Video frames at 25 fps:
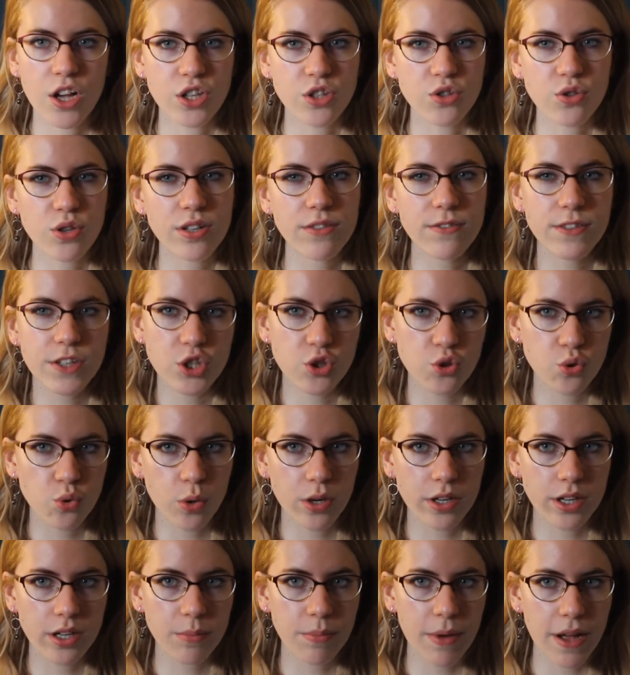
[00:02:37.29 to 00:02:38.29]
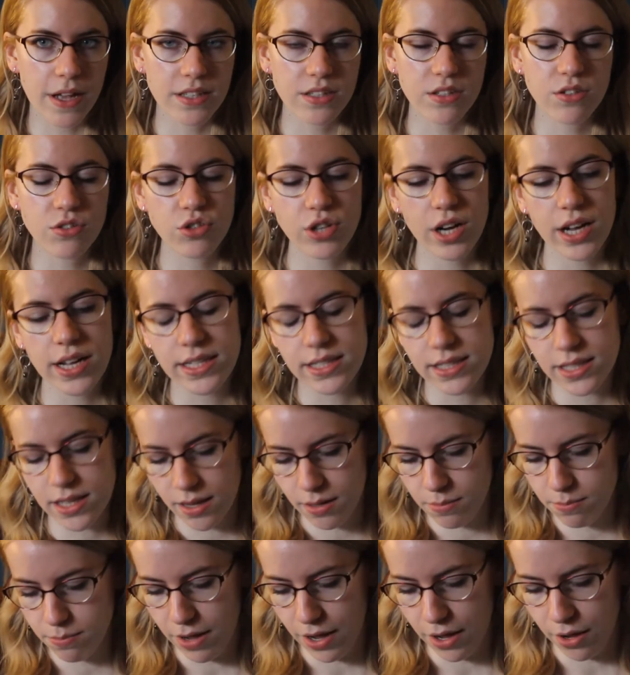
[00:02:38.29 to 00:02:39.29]
sort of a shorter bustle dress,
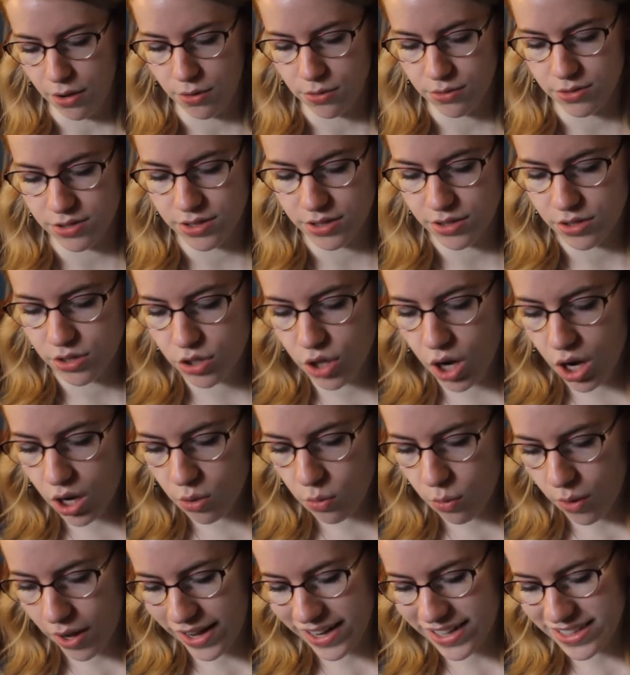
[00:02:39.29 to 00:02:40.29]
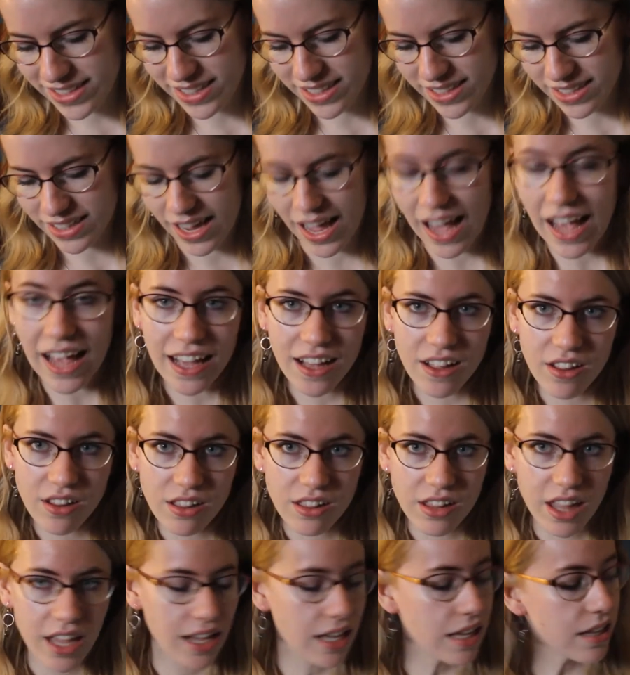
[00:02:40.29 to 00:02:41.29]
about not quite
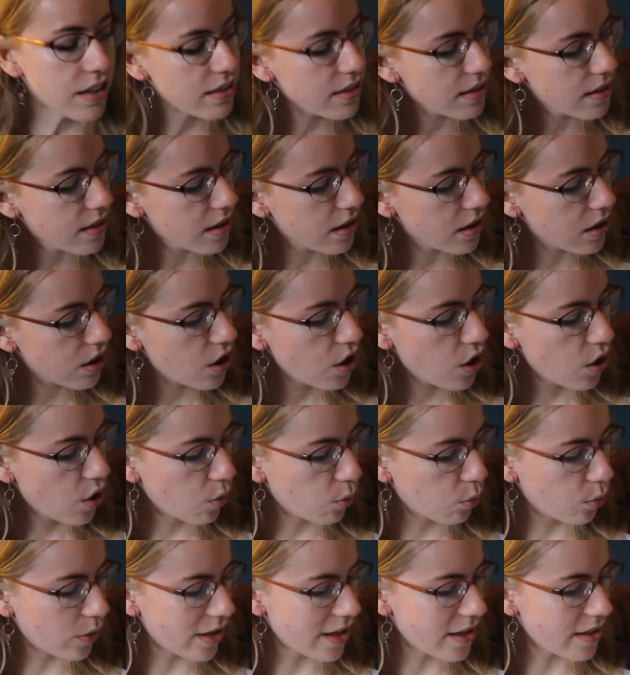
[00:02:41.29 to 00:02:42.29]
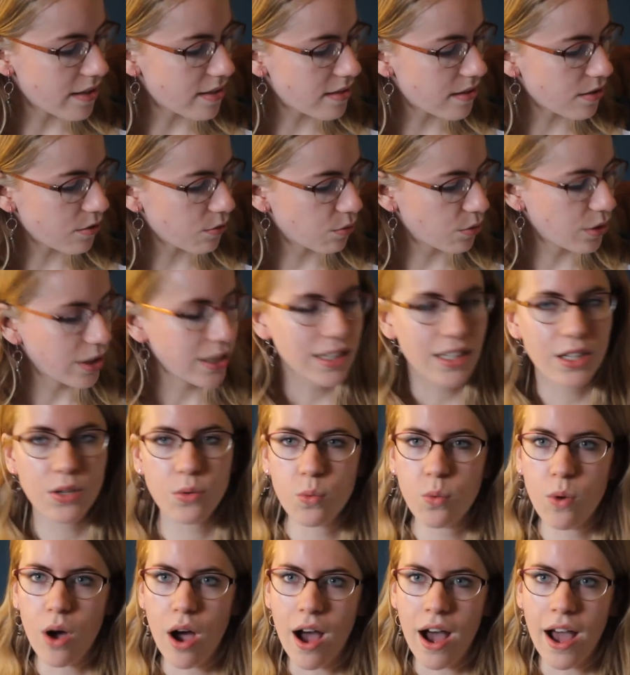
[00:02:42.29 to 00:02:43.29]
ankle length, with really
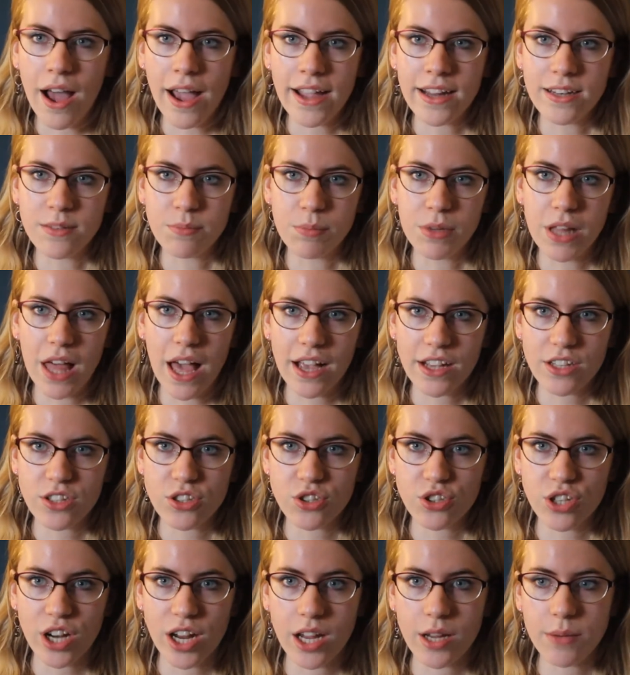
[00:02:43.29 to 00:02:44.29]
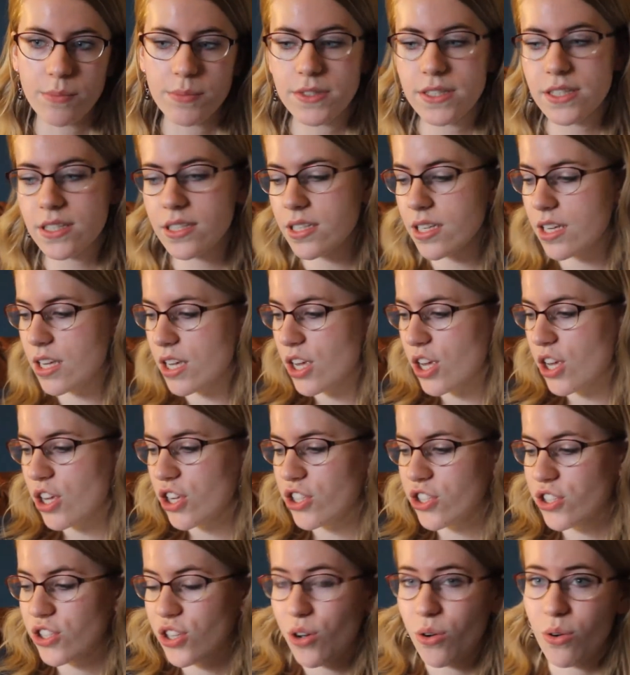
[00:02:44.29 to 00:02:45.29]
wide black stripes.
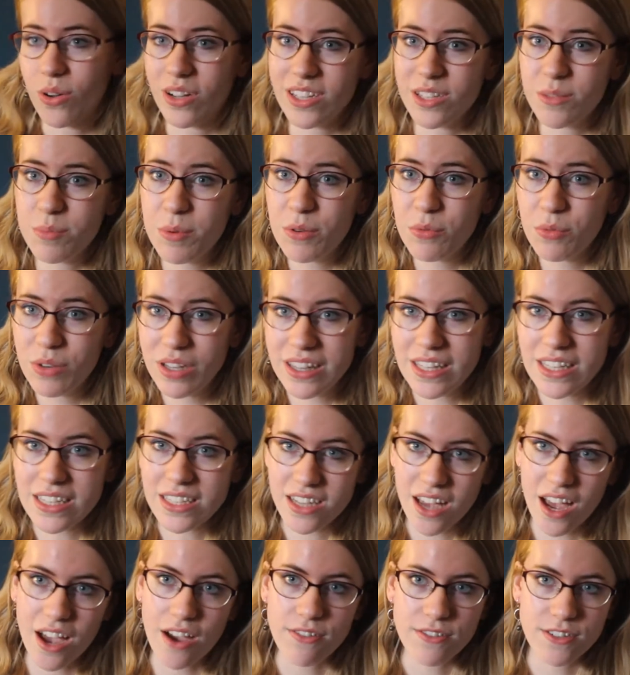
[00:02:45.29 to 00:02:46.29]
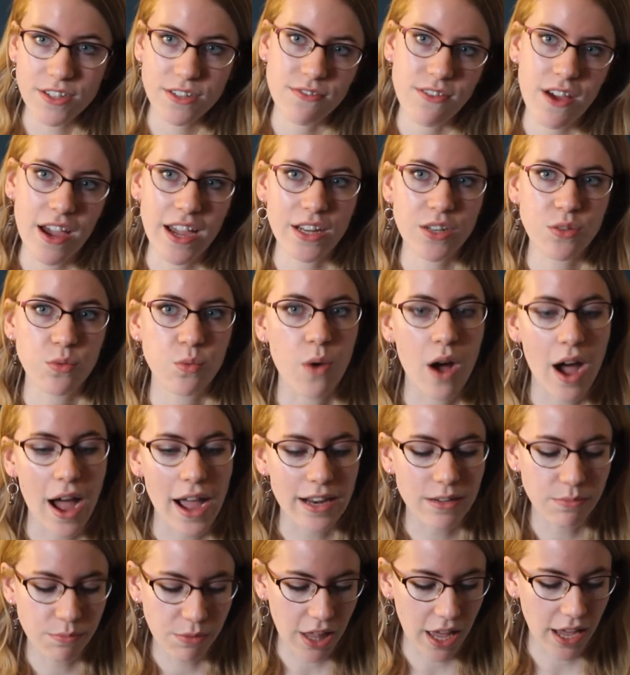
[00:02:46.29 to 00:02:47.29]
So it's been really tough to find
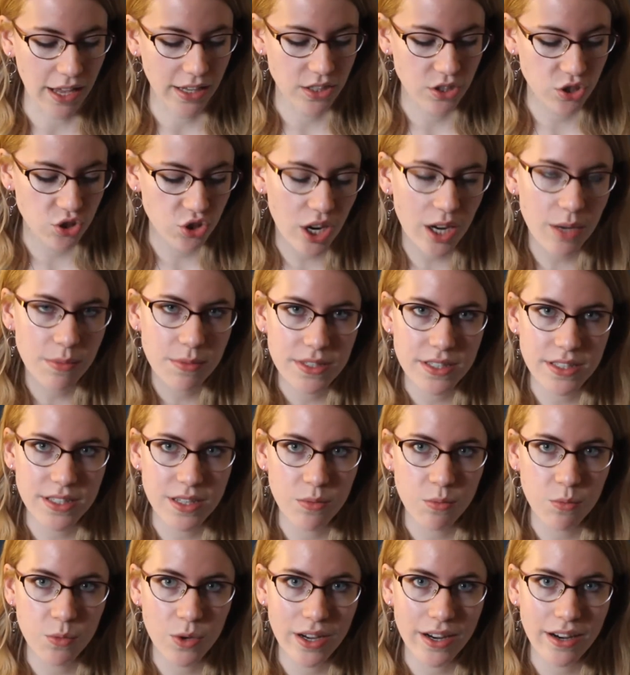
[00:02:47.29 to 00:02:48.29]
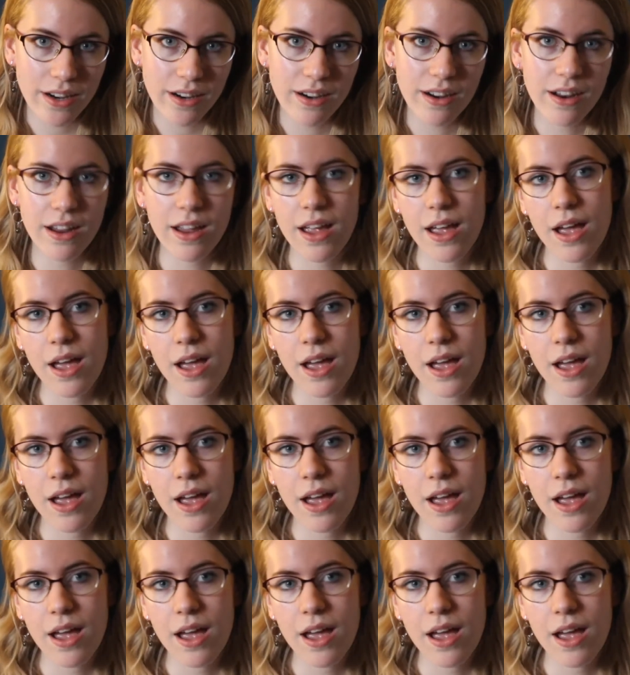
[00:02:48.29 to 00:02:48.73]
wide black stripes somewhere,